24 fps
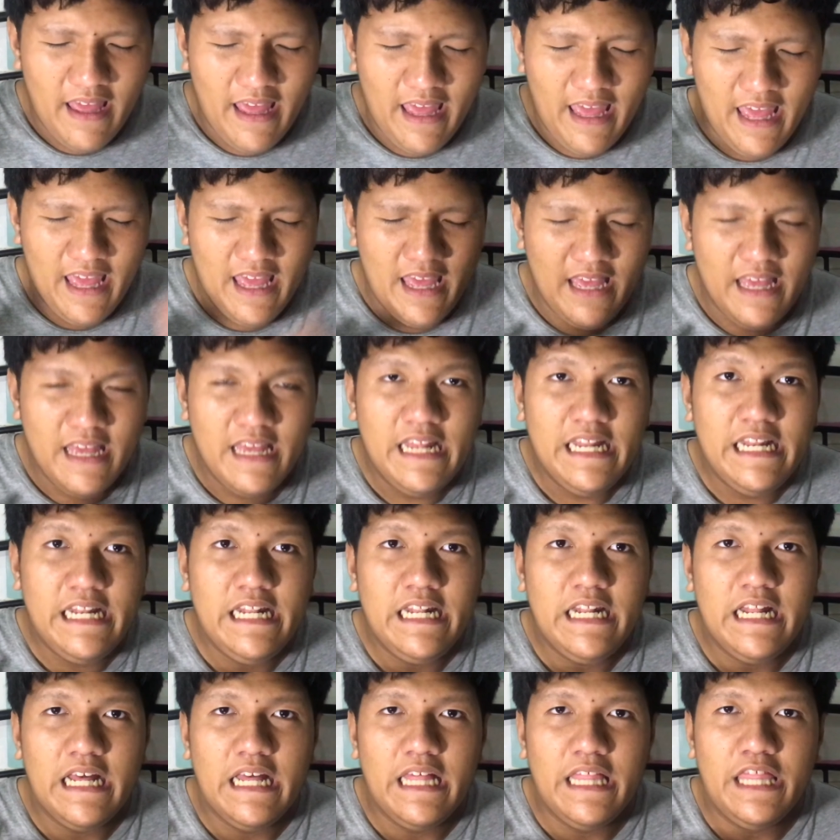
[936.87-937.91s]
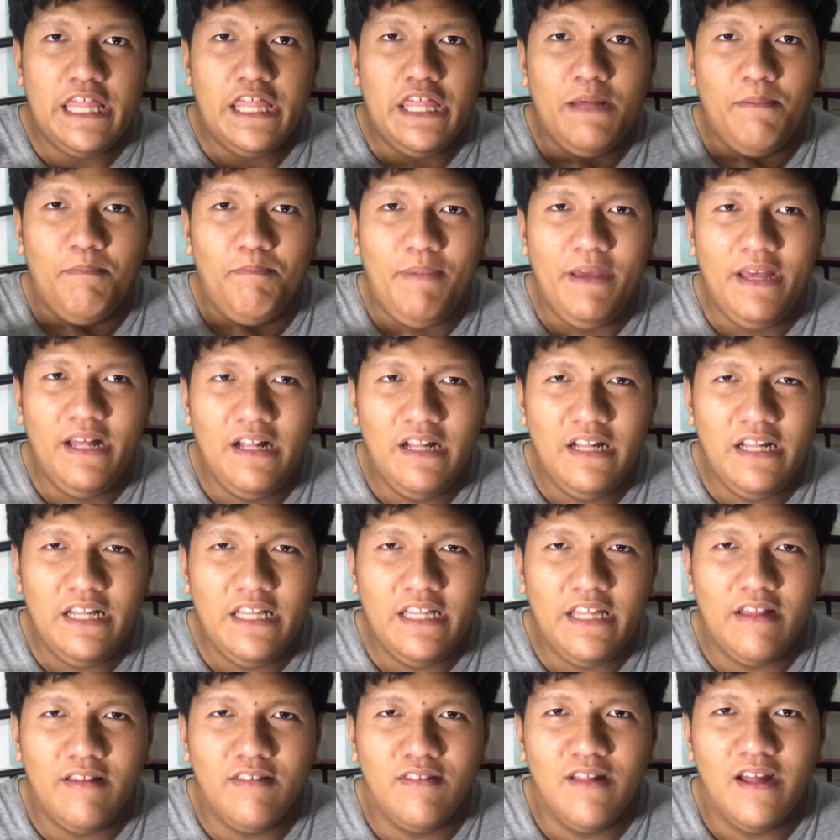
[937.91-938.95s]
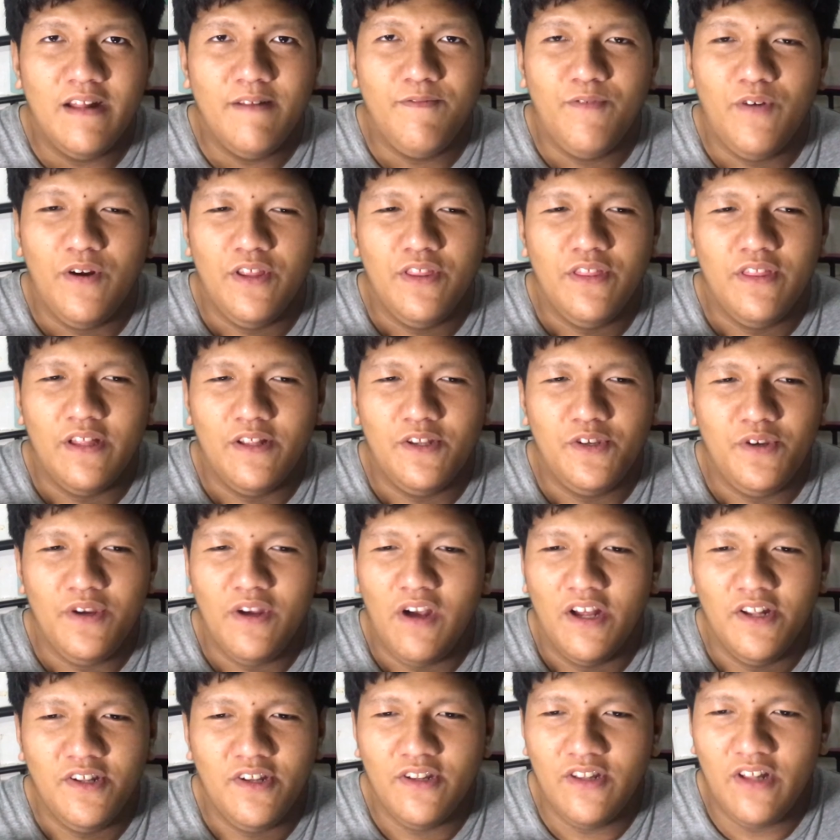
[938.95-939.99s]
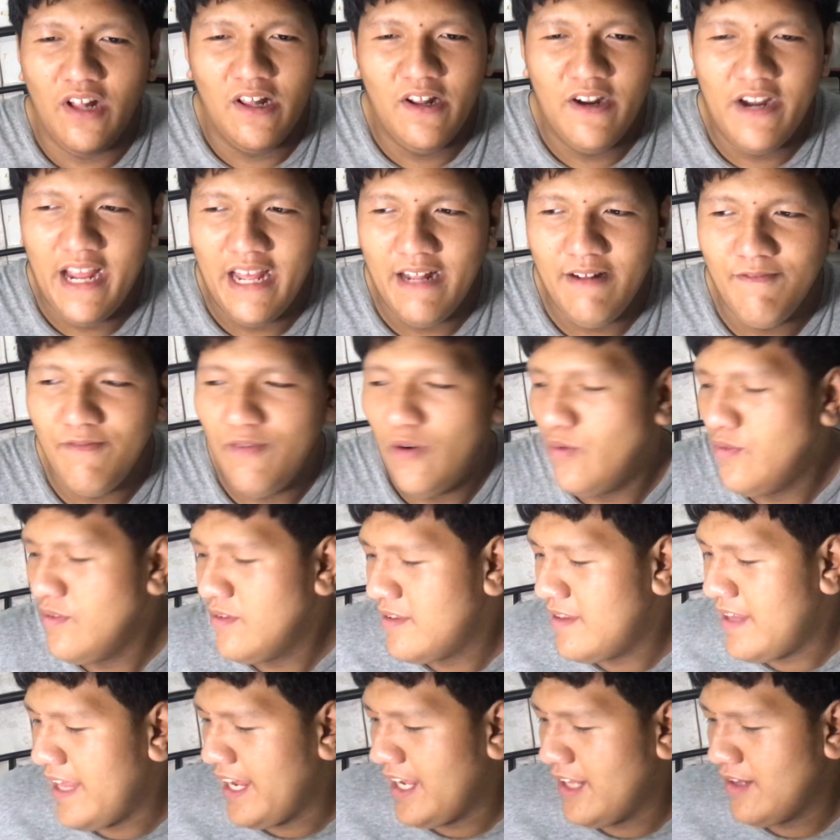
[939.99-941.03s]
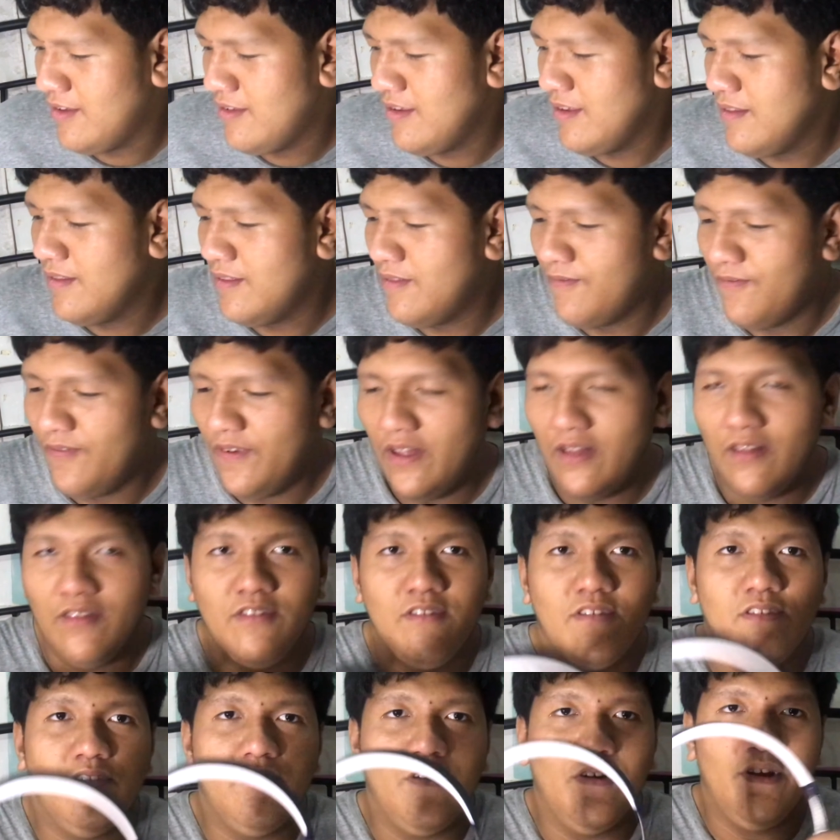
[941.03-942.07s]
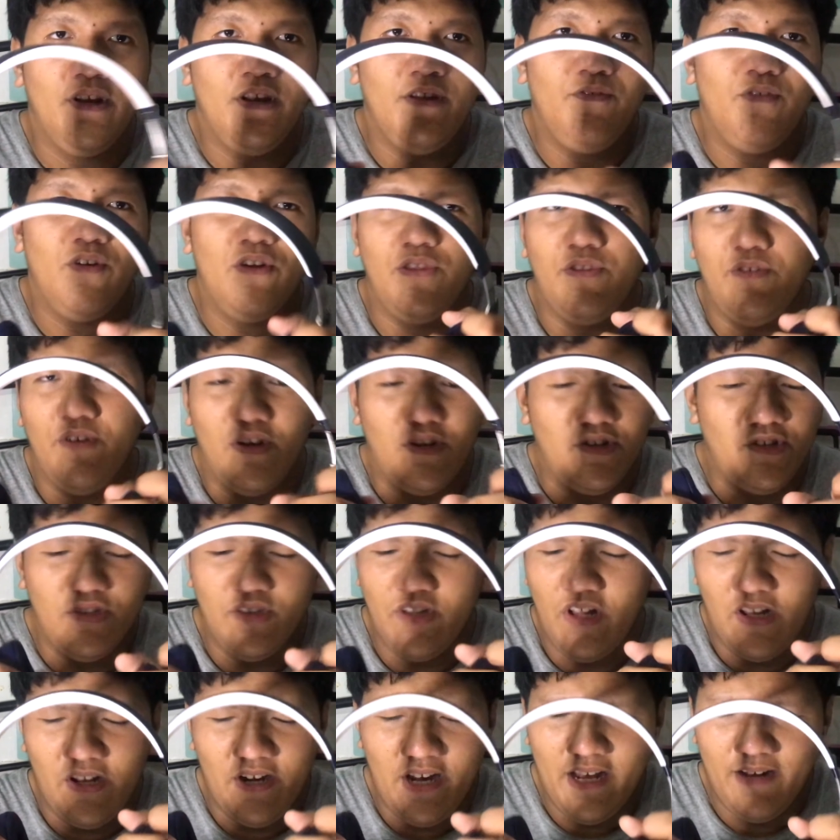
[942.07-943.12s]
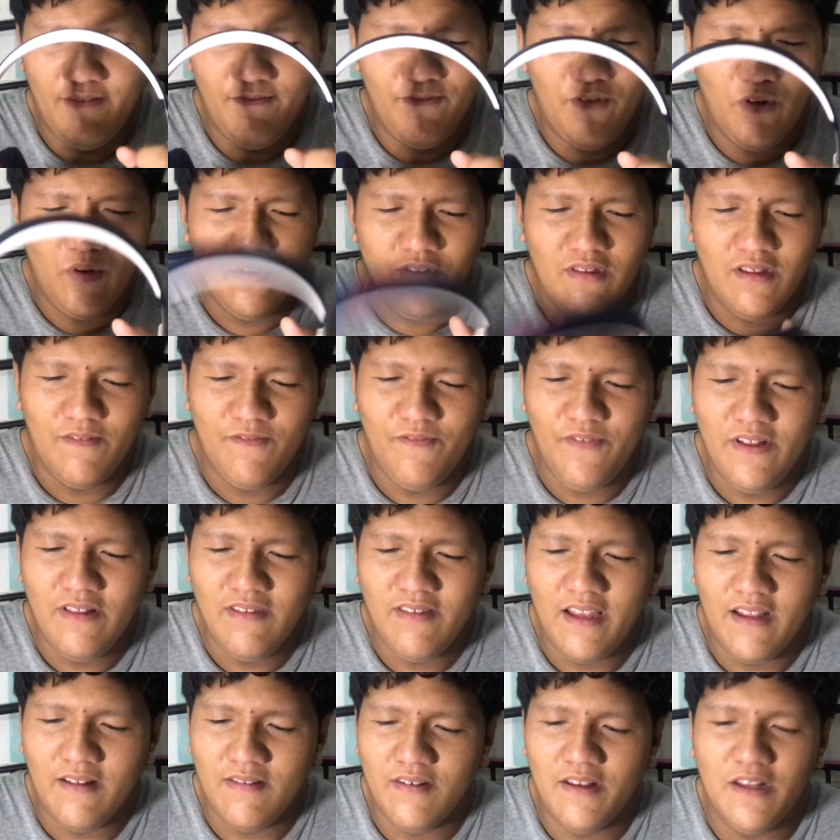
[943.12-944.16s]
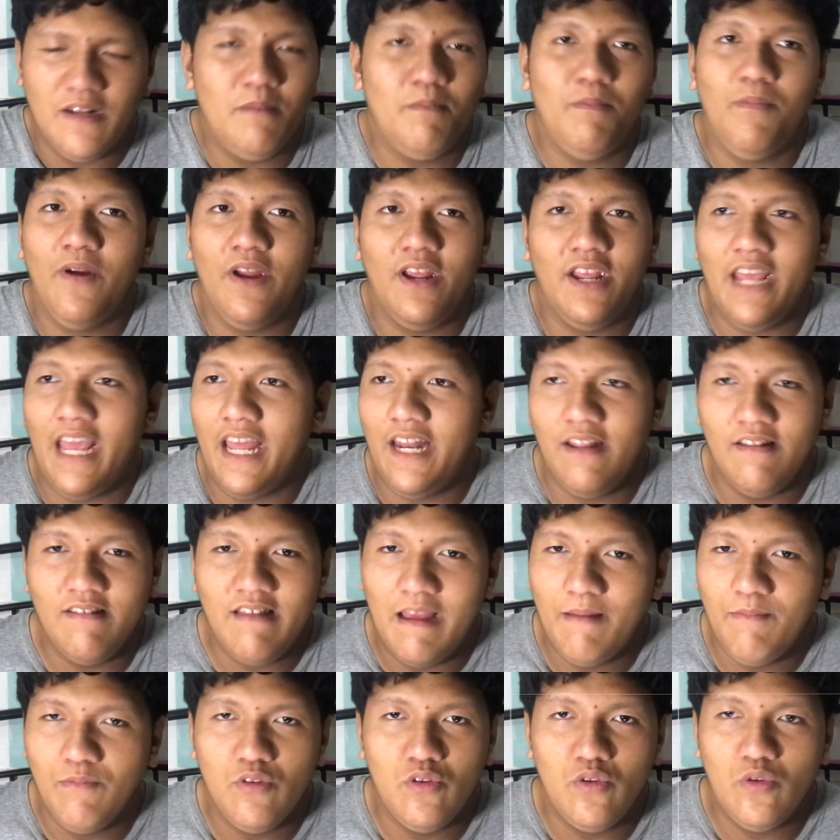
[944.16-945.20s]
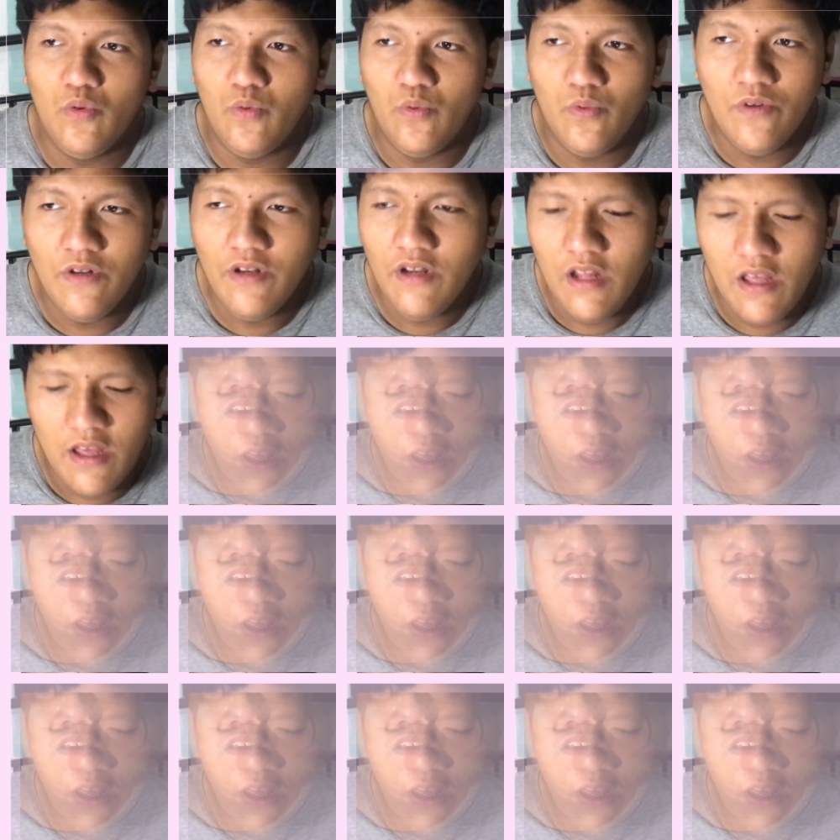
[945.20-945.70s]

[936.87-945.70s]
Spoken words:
And the build is not for the $300 headphones. Like, it doesn't feel sturdy for the $300 headphones. It feels like it's gonna break anytime soon.